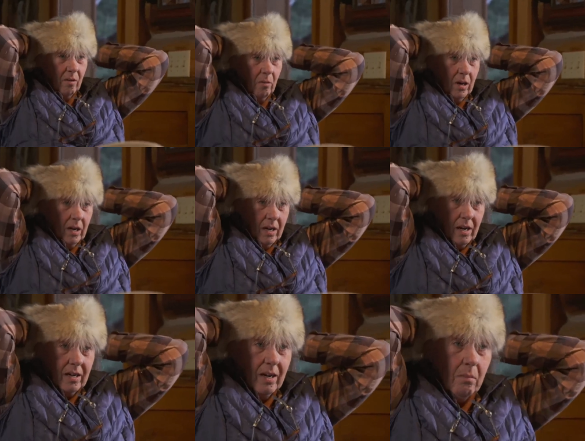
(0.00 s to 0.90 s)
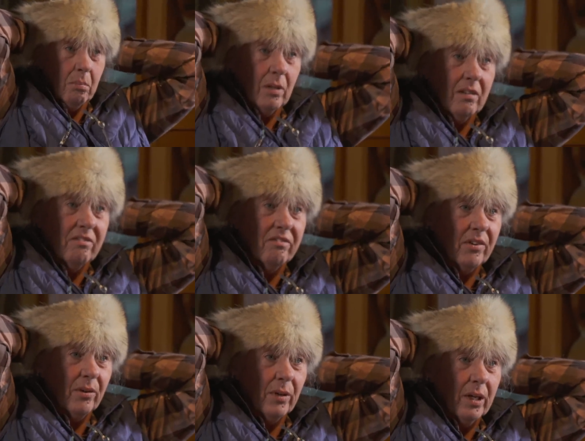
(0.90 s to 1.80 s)
What a couple of
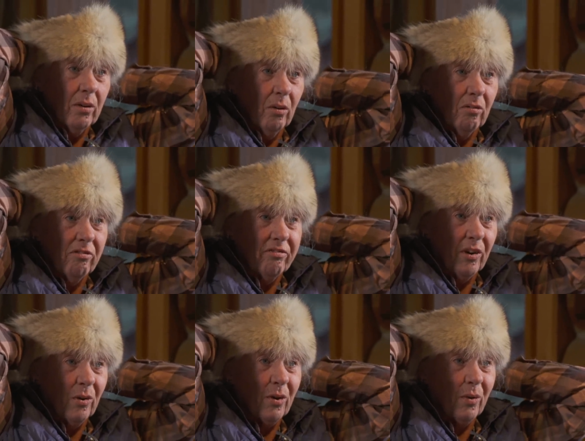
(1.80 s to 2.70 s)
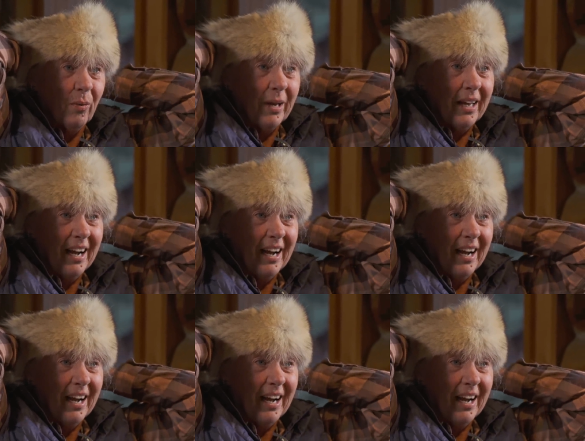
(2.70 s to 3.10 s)
furry old folk we